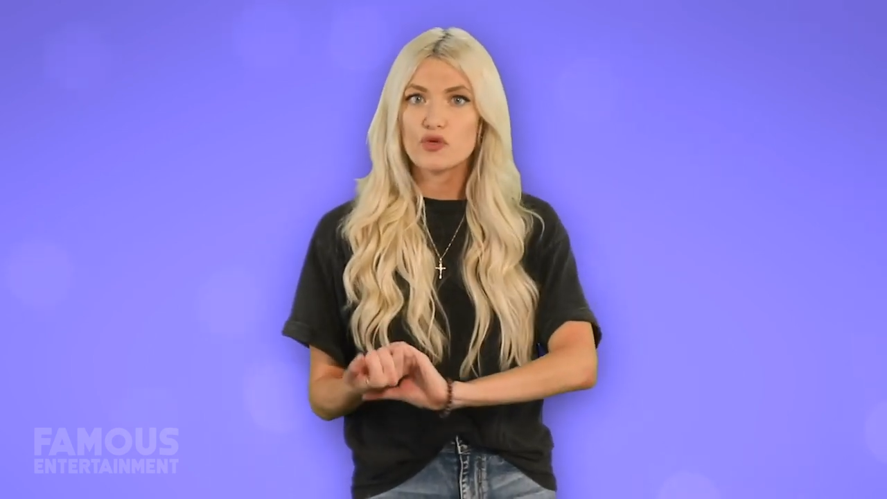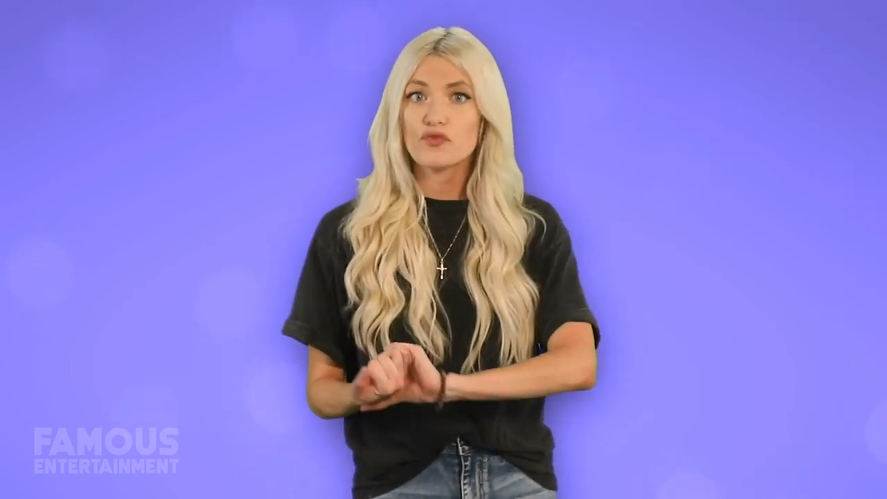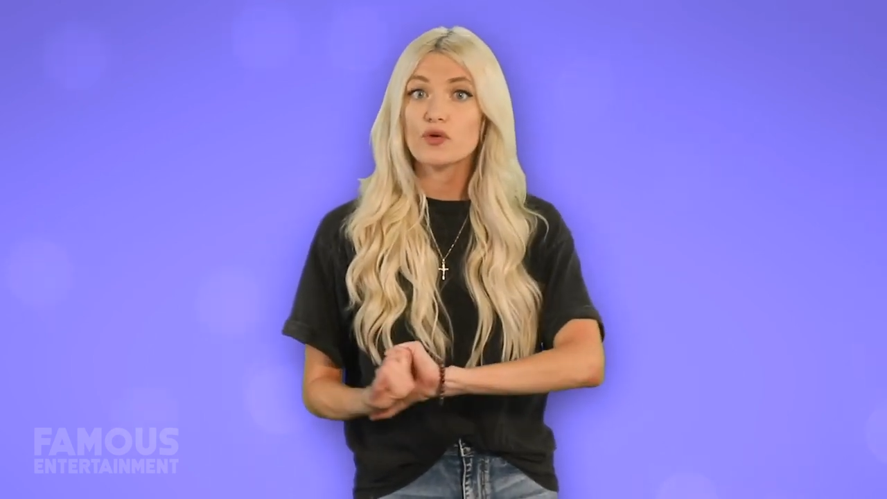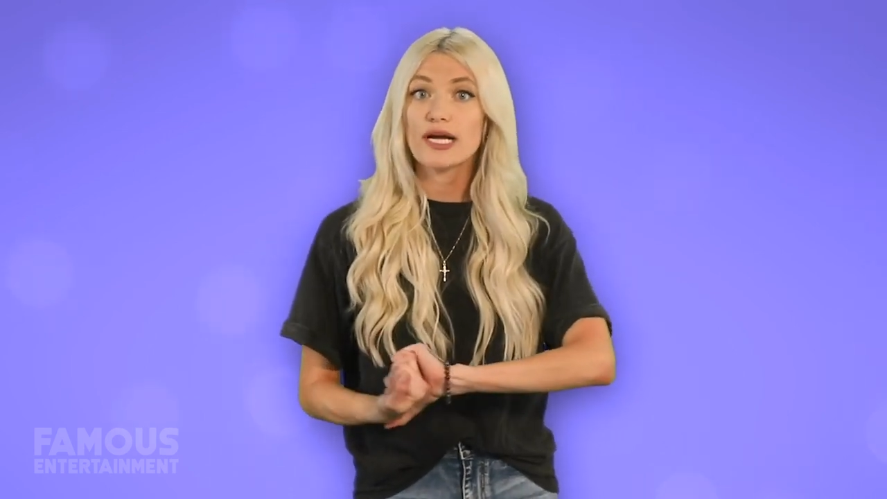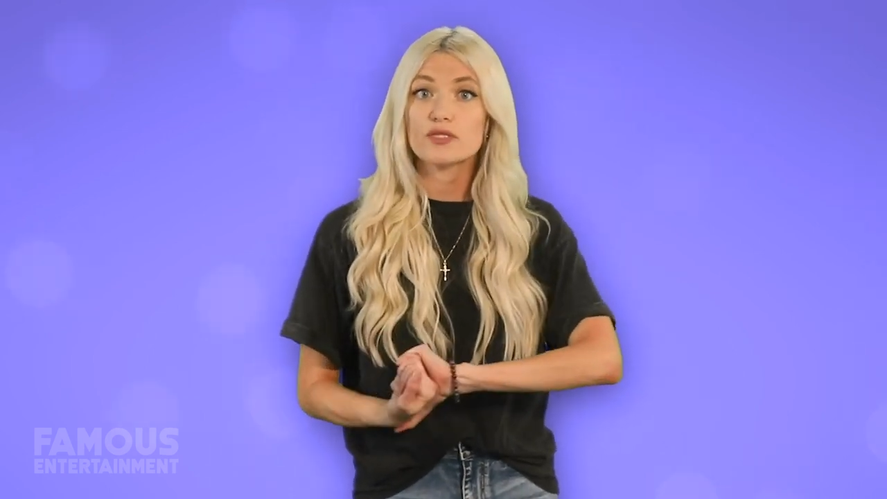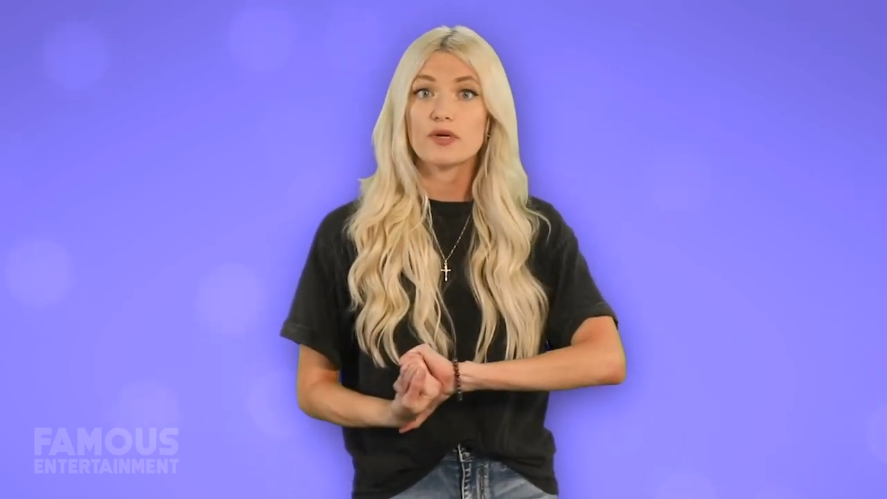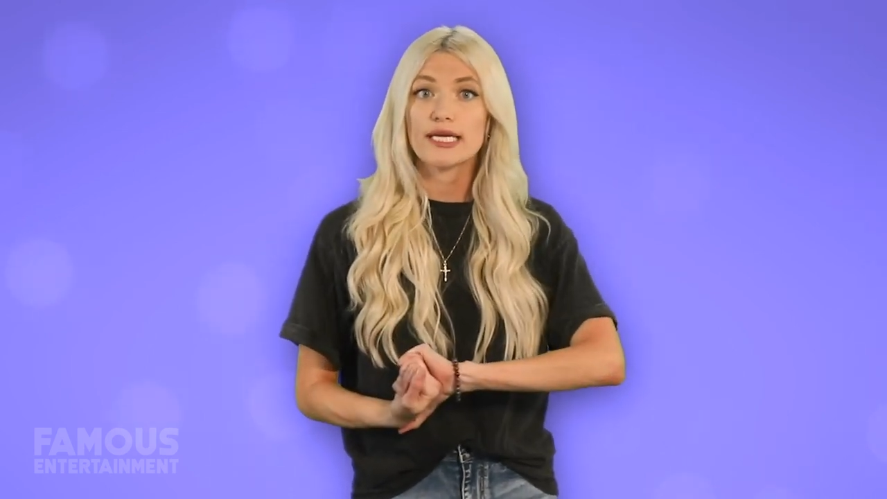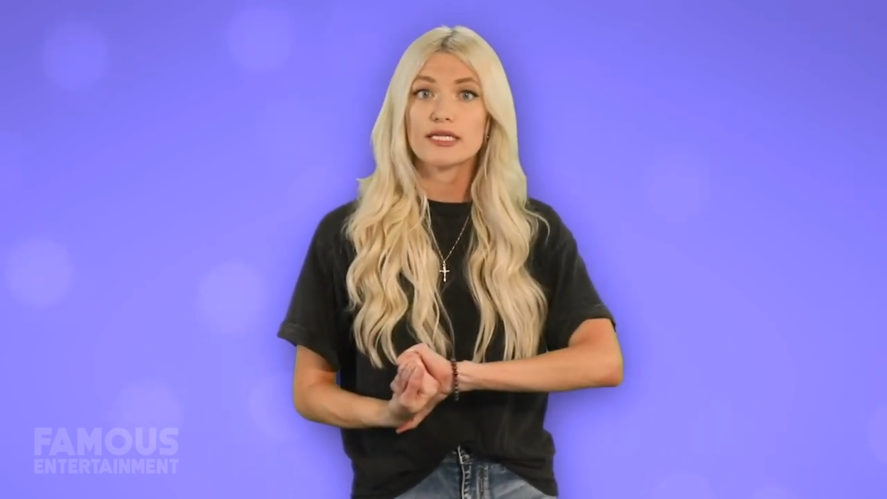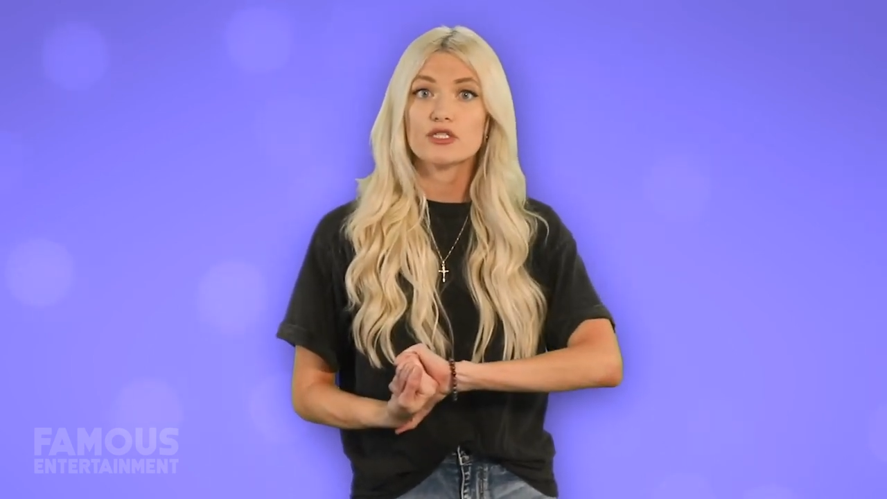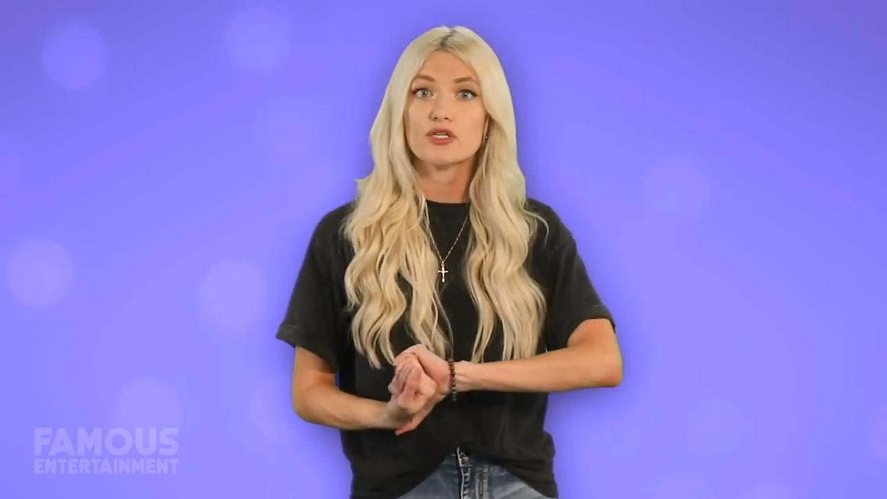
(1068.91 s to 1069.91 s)
so if you guys
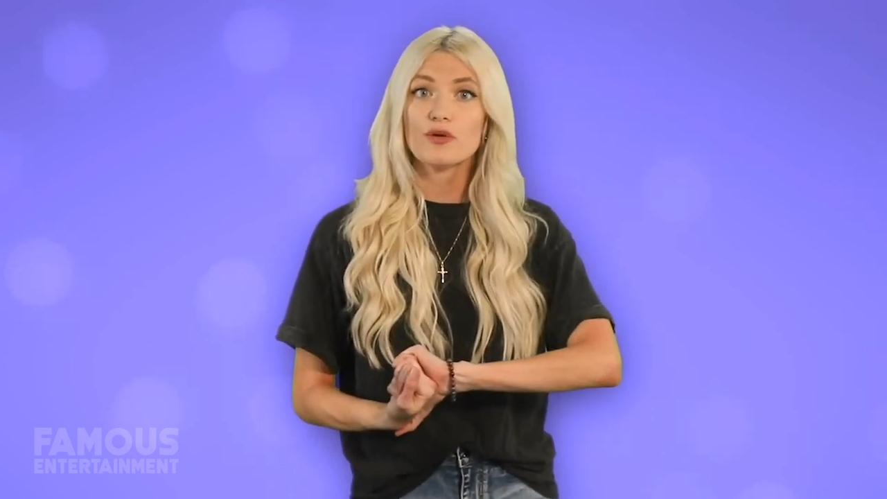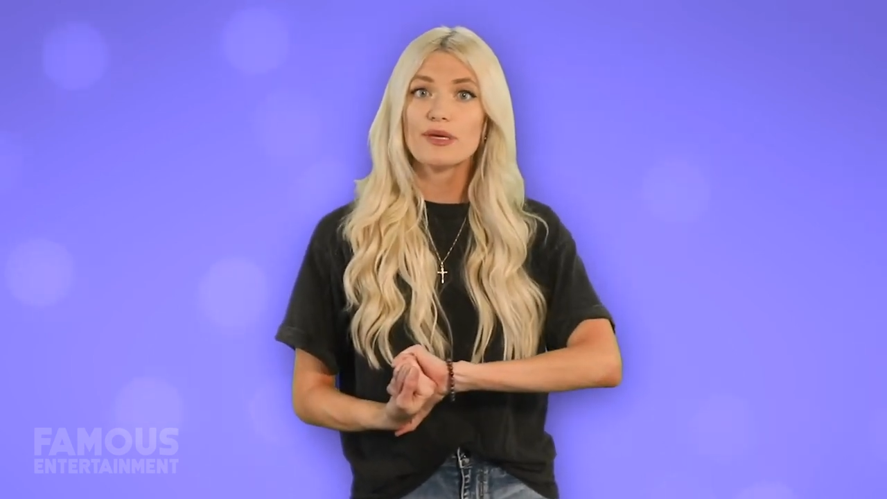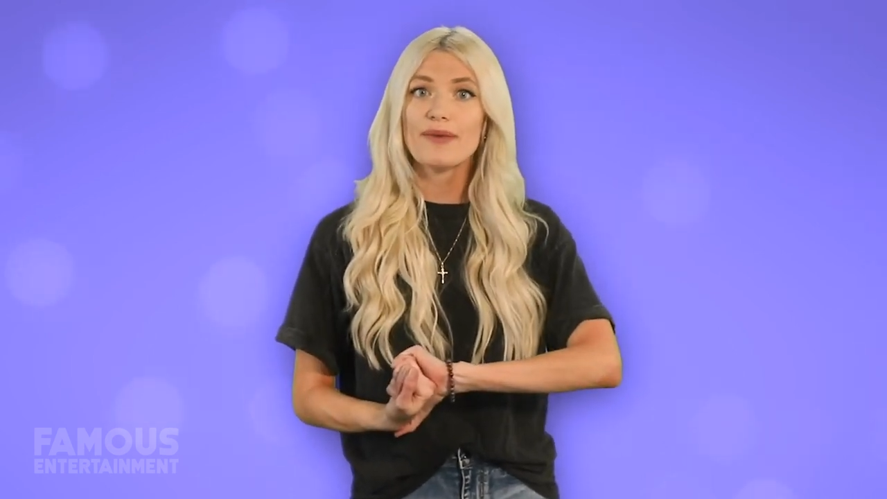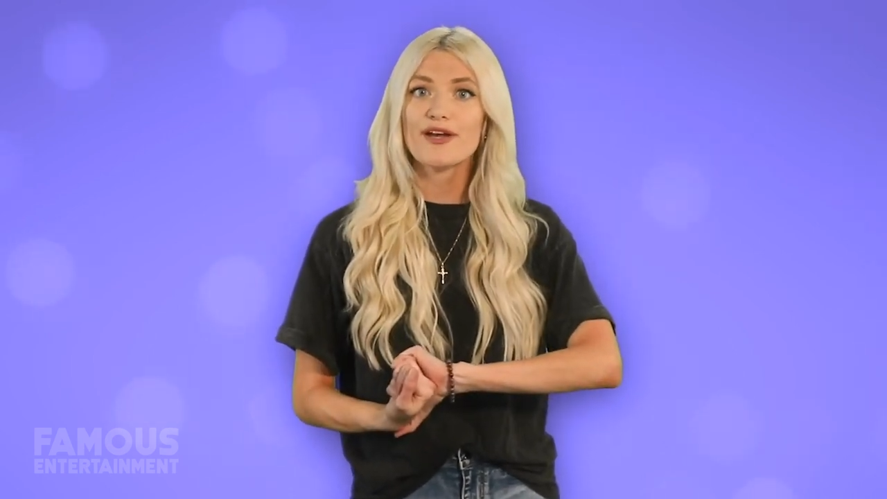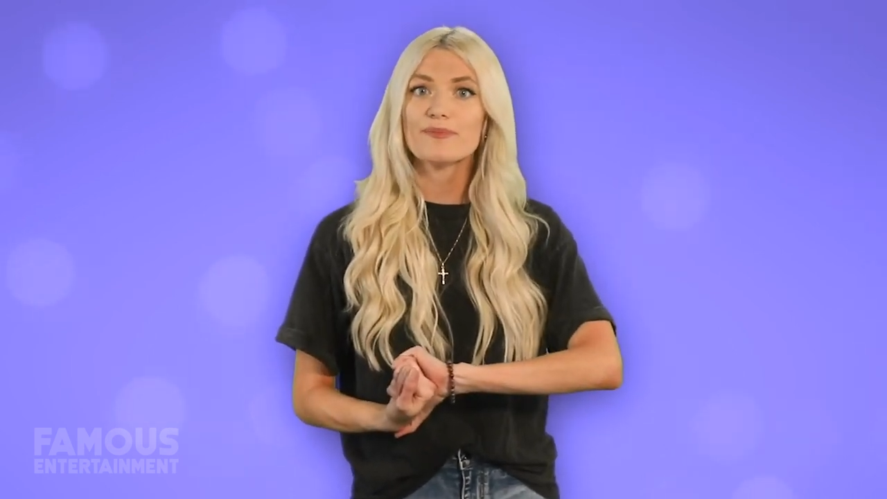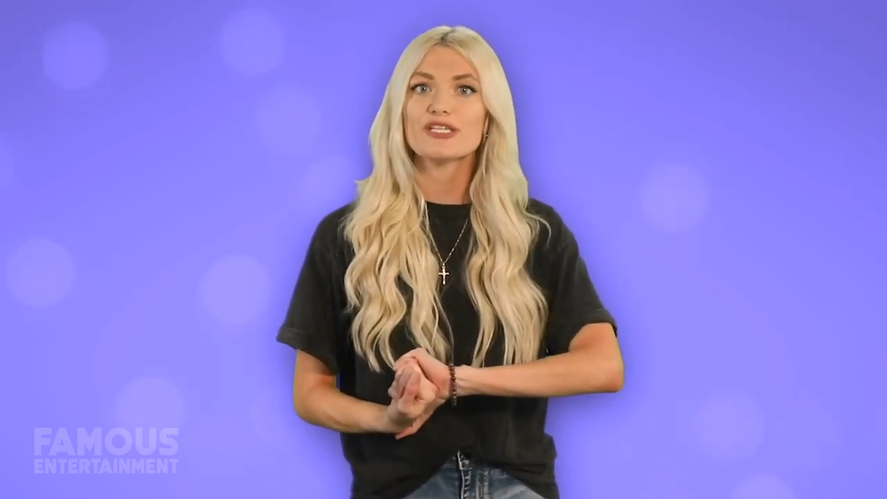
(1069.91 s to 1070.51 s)
want to get to know me better,